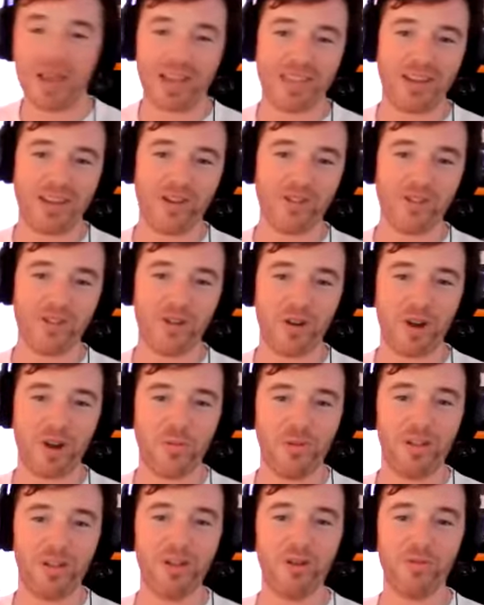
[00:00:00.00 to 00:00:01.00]
there, so I'm
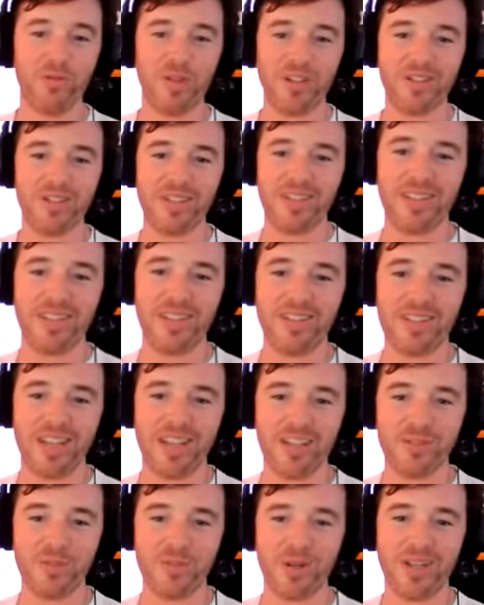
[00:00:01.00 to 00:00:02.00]
a little rusty these
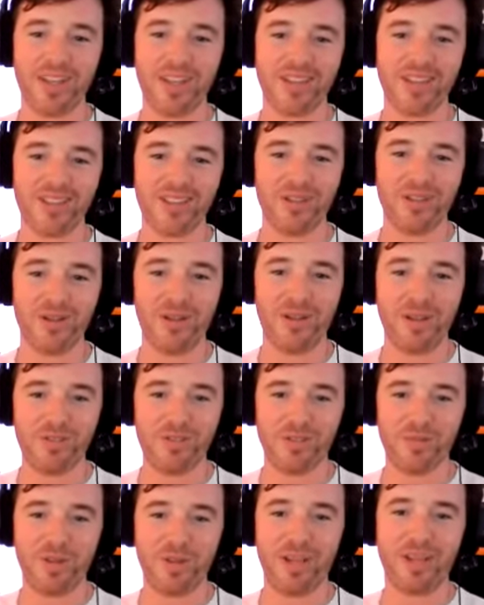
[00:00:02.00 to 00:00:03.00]
days, but yes, I do love
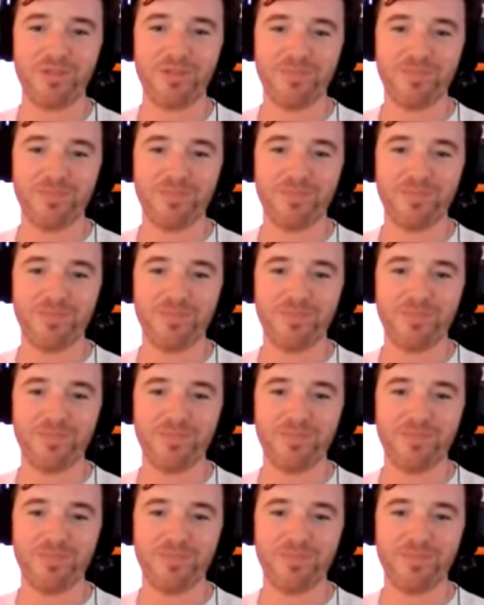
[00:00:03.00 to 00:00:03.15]
to play.